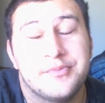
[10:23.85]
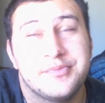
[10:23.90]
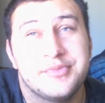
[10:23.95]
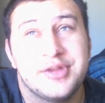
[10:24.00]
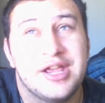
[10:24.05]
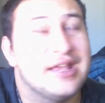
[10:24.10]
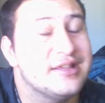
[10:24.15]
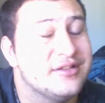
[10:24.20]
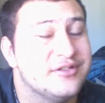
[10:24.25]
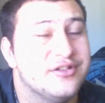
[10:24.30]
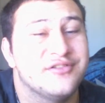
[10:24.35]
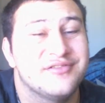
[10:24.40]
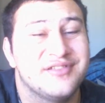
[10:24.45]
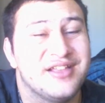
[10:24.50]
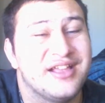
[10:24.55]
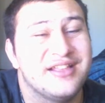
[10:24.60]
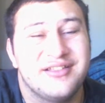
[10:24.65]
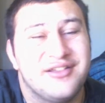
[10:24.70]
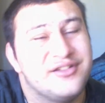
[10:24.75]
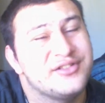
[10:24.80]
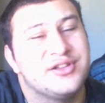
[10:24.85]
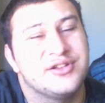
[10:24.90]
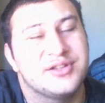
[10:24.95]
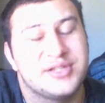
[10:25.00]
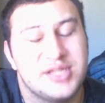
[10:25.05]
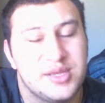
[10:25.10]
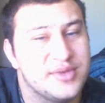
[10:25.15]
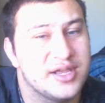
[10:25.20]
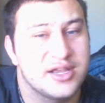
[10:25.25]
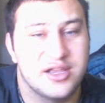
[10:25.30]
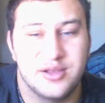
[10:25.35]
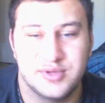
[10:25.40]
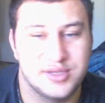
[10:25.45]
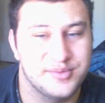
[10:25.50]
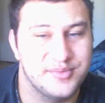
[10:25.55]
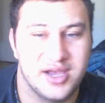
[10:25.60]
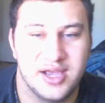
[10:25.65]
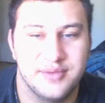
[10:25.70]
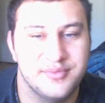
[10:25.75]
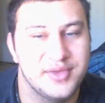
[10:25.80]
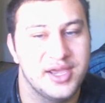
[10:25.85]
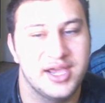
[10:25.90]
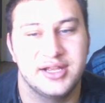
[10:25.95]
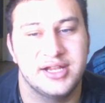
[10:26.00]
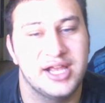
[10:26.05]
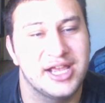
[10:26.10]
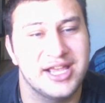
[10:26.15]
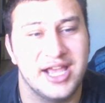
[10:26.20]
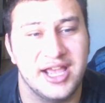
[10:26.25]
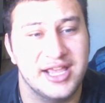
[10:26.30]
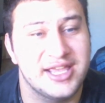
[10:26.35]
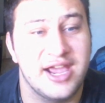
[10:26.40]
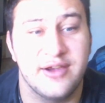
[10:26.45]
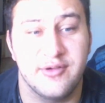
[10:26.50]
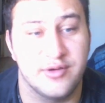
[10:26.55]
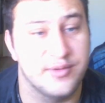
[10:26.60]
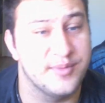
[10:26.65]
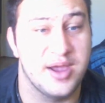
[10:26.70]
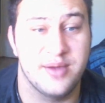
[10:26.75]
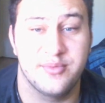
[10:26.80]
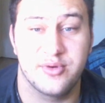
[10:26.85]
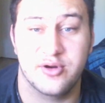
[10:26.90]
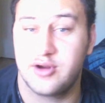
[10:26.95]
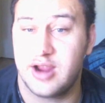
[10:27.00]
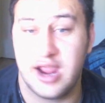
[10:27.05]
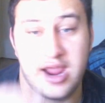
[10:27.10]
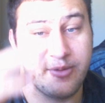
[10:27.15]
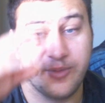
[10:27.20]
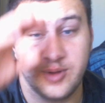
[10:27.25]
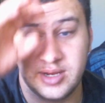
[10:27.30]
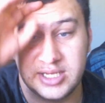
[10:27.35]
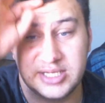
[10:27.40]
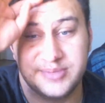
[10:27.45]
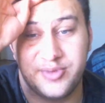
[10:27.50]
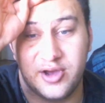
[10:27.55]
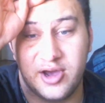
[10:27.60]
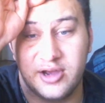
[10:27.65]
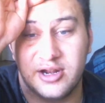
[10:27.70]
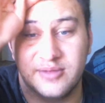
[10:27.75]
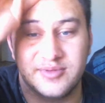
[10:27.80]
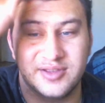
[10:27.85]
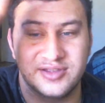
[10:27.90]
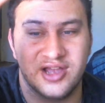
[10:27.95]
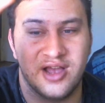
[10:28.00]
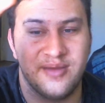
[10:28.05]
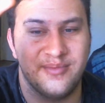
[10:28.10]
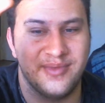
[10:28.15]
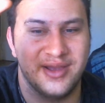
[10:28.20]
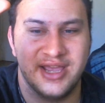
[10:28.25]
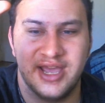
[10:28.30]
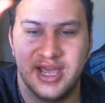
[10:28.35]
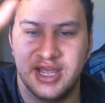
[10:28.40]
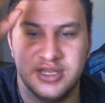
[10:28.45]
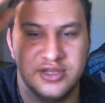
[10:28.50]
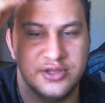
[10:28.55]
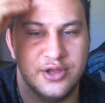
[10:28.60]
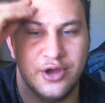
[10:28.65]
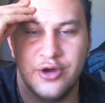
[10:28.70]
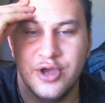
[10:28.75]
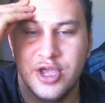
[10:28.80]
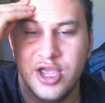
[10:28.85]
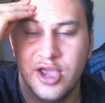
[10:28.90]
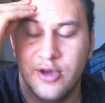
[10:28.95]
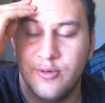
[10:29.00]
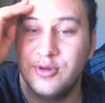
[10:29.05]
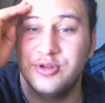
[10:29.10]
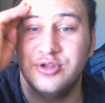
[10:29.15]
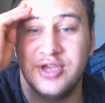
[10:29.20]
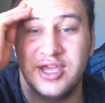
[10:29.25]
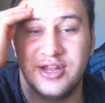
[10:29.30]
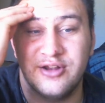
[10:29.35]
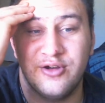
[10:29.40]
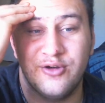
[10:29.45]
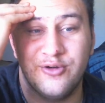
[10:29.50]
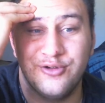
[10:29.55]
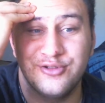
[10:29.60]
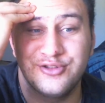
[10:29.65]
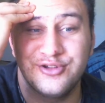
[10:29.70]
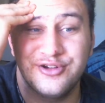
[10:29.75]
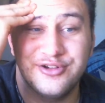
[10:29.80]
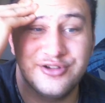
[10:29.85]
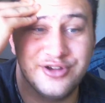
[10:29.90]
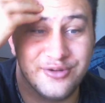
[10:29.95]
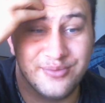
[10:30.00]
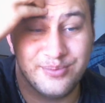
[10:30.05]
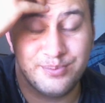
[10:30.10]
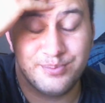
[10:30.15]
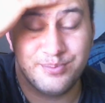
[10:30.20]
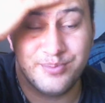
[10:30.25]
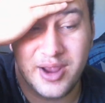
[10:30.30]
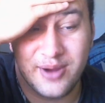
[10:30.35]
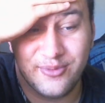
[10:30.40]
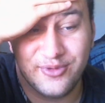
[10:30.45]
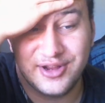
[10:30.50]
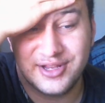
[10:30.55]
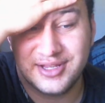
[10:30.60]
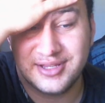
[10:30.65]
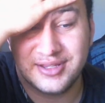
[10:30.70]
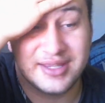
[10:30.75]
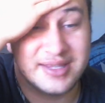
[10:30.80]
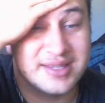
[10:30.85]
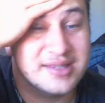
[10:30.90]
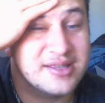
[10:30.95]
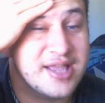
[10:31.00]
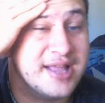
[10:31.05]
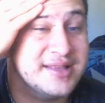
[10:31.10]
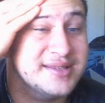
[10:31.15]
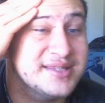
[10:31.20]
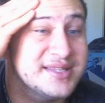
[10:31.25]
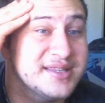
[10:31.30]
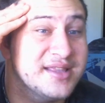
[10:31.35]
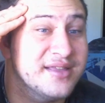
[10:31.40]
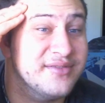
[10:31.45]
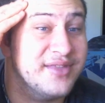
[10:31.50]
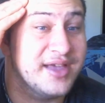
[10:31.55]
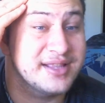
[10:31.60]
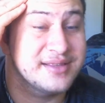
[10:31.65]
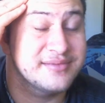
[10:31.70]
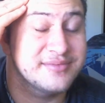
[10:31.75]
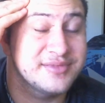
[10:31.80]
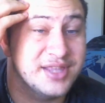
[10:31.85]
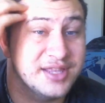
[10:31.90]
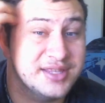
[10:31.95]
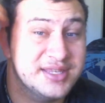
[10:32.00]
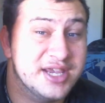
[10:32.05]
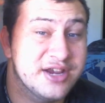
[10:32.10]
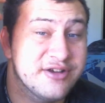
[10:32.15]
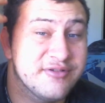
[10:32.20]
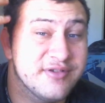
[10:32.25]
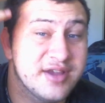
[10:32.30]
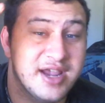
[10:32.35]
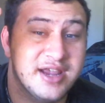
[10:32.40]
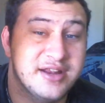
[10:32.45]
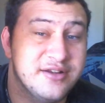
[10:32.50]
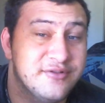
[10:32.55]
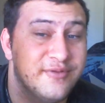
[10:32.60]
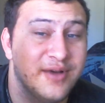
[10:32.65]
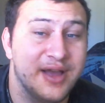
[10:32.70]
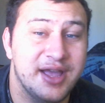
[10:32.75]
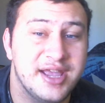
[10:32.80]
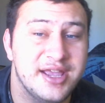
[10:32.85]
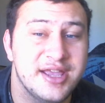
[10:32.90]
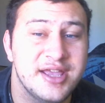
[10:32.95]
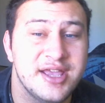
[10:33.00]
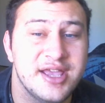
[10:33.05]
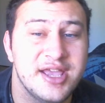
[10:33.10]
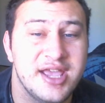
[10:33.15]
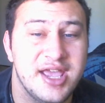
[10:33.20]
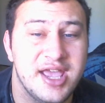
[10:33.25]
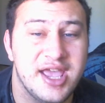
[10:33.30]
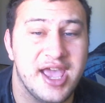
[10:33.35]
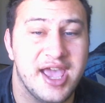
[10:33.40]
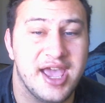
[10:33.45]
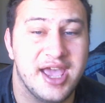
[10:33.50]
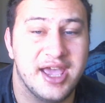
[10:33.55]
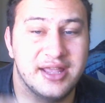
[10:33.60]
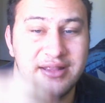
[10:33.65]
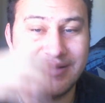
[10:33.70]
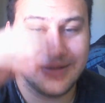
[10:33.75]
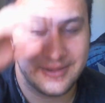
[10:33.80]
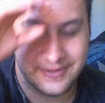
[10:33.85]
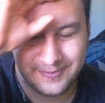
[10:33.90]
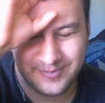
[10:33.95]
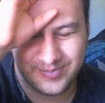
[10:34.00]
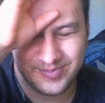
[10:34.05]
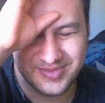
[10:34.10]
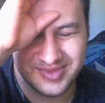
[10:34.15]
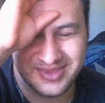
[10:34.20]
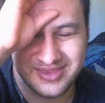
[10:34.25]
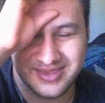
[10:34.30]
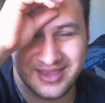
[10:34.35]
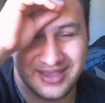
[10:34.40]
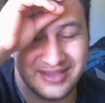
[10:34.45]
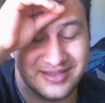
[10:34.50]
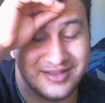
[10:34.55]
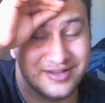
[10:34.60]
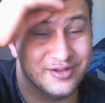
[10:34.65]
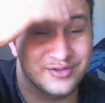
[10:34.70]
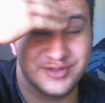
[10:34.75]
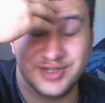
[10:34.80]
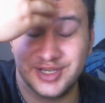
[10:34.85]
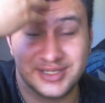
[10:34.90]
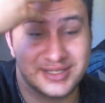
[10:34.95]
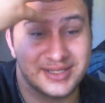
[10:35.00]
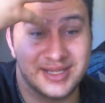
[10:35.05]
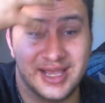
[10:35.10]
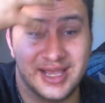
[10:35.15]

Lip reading: Yeah, you know, those are some that come to mind, man. I can't remember every spot off the top of my head. You know, when you get older, your memory tends to, like, deteriorate away and, you know, just,